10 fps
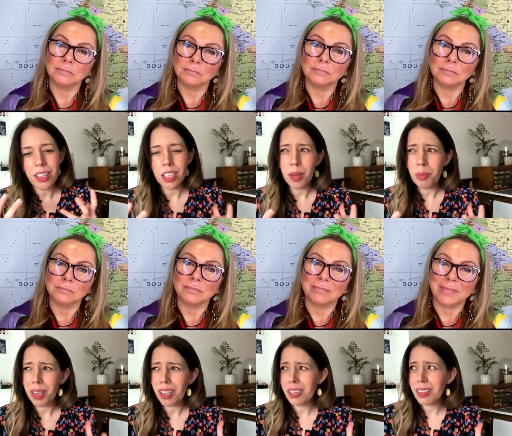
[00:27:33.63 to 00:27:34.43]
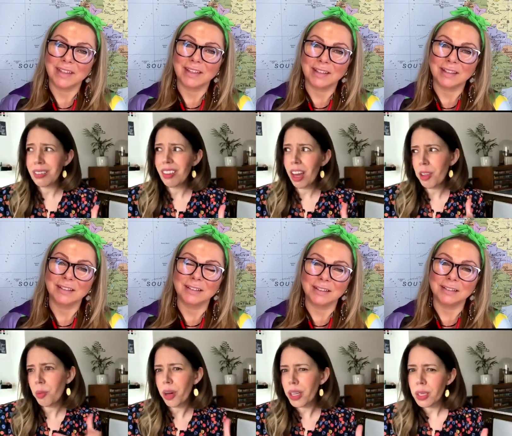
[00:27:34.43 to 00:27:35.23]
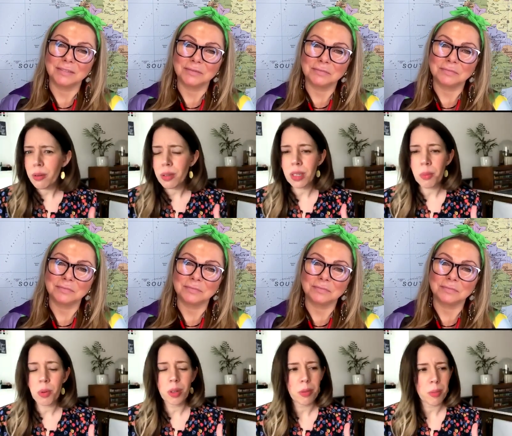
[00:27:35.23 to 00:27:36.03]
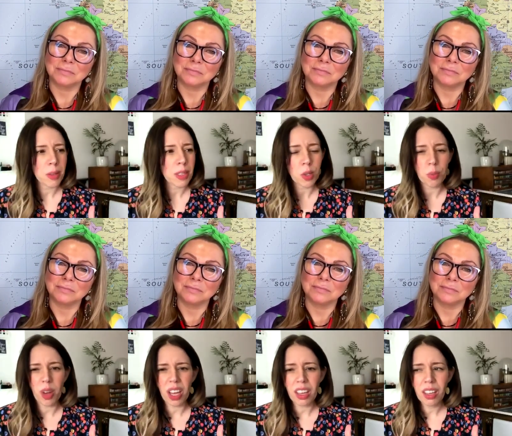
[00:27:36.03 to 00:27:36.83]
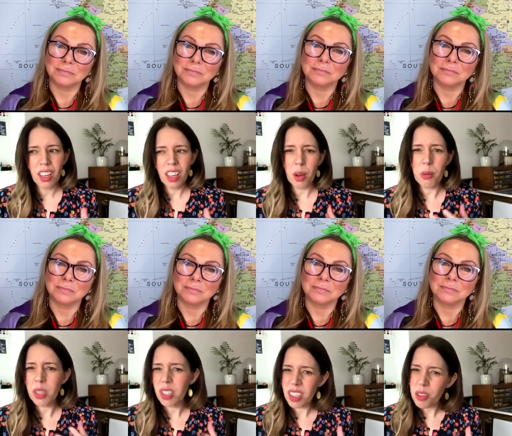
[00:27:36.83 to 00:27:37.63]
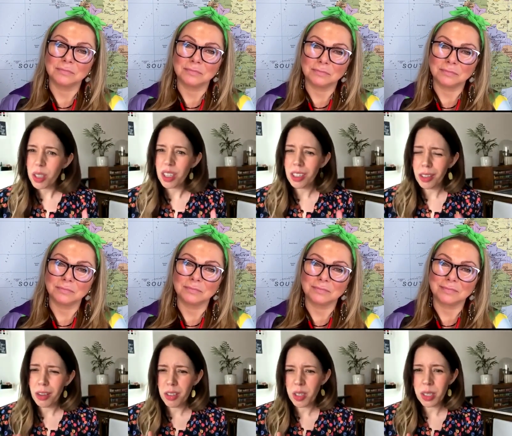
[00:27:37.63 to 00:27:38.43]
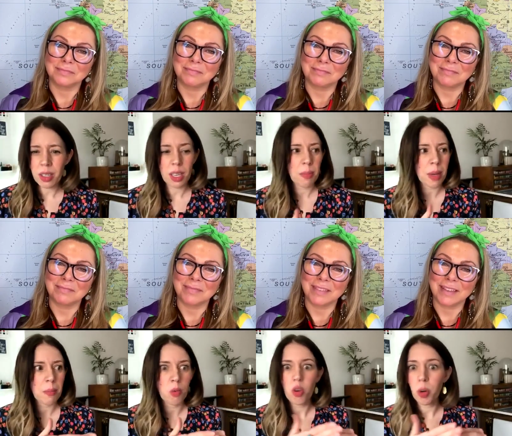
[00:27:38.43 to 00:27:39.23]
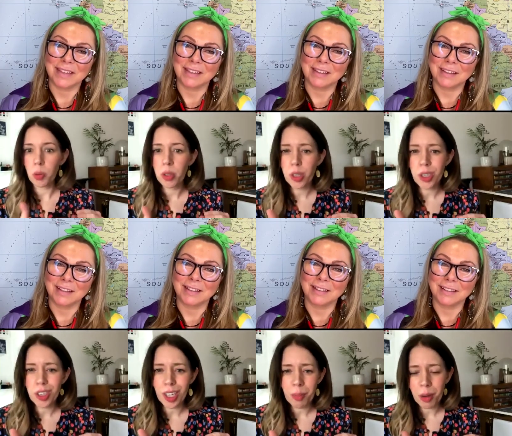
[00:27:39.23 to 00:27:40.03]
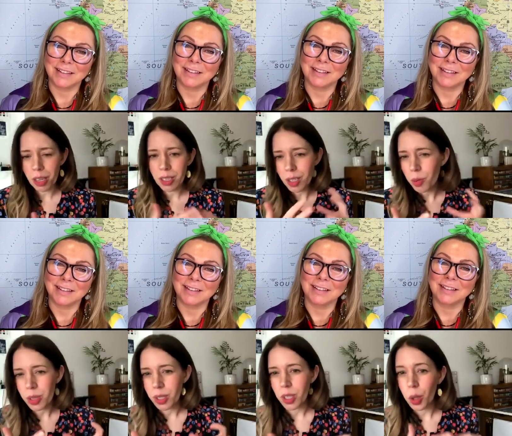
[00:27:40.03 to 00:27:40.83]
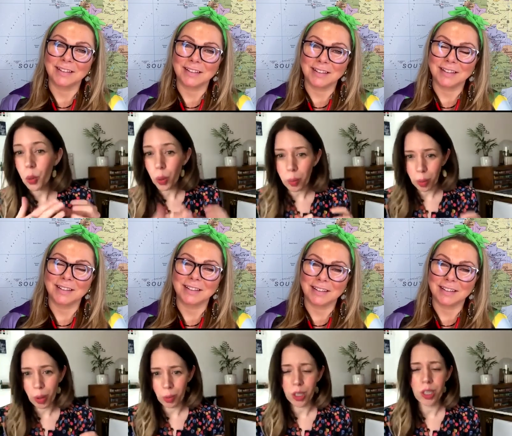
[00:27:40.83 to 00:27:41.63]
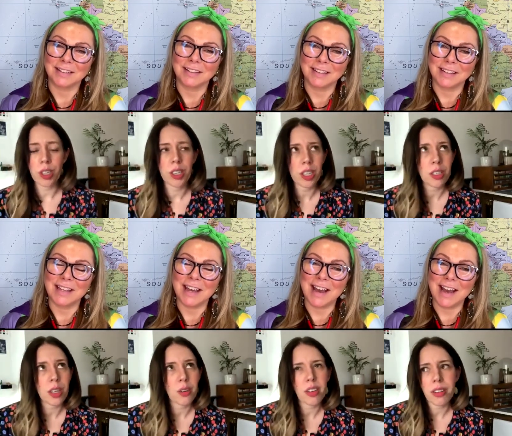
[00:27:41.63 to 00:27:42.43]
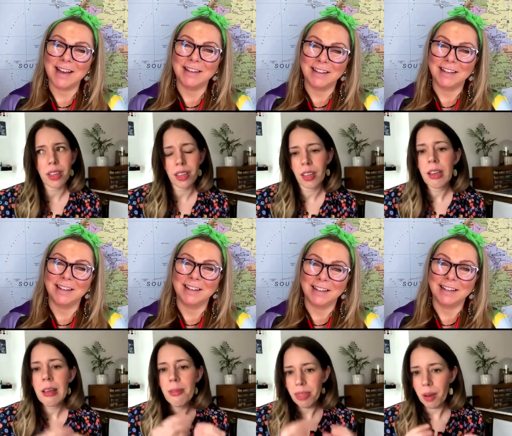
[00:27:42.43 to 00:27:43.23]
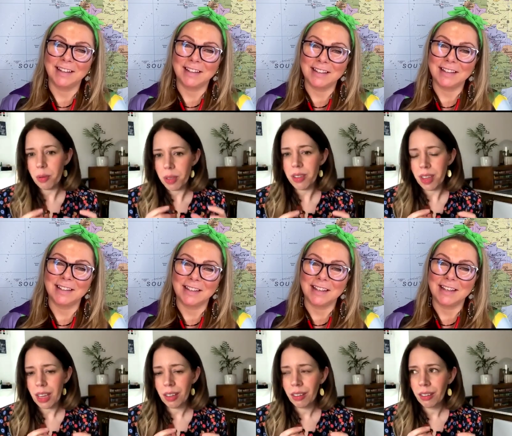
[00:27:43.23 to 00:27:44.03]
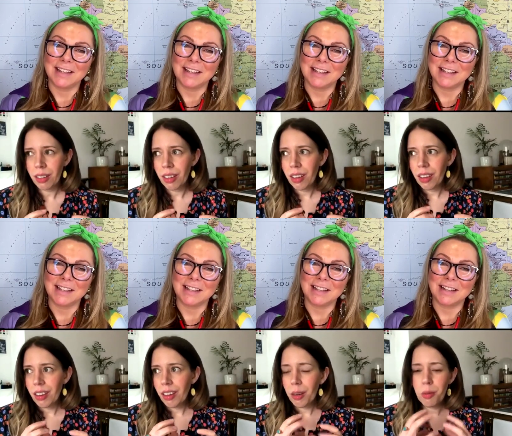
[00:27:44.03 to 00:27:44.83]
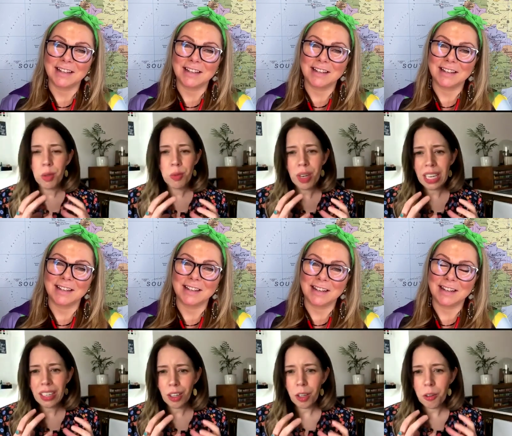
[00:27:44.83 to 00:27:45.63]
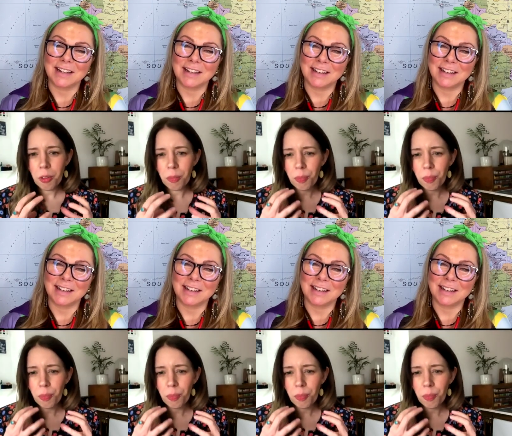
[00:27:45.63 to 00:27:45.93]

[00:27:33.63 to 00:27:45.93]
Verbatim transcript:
Speaker 1: to do because otherwise I was in the point the position where I was still do- I was doing something a bit more I wanted to do but I still wasn't doing quite what I wanted to do so yeah. that was the thing I was really kind of